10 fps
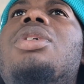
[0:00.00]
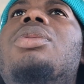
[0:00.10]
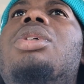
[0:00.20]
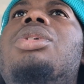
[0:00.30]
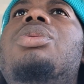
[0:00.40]

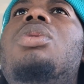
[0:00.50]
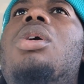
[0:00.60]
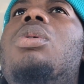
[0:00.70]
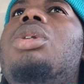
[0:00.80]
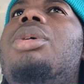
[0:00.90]
the, you
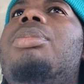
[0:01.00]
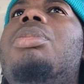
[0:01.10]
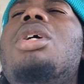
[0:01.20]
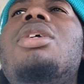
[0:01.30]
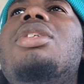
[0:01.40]
know, the
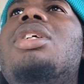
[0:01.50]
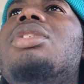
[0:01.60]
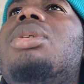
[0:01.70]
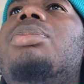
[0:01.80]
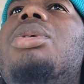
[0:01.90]

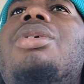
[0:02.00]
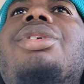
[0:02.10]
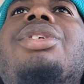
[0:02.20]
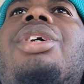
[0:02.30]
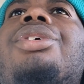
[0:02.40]
millionaires and
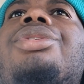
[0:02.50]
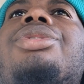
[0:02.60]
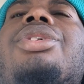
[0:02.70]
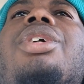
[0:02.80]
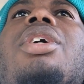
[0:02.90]
billionaires,